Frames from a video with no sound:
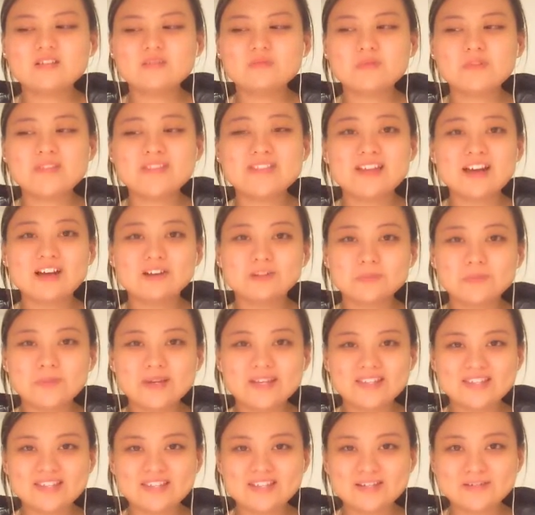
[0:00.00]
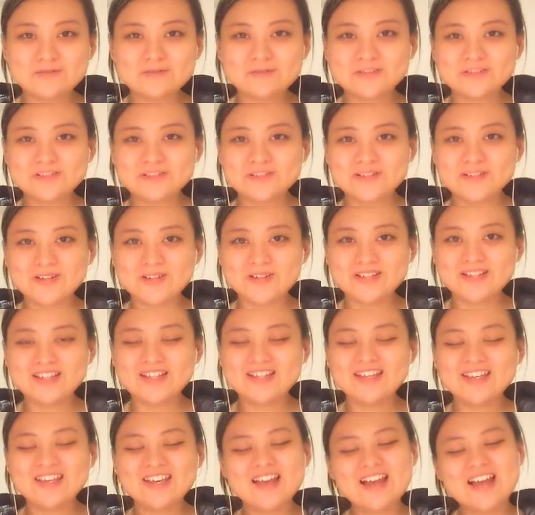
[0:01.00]
without my earphones on.
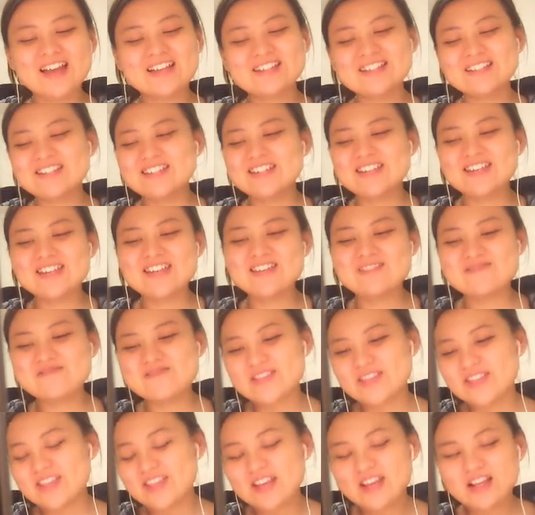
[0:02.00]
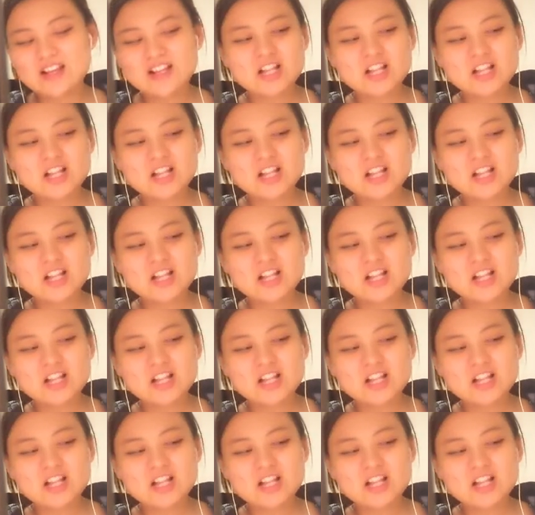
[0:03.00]
I didn't even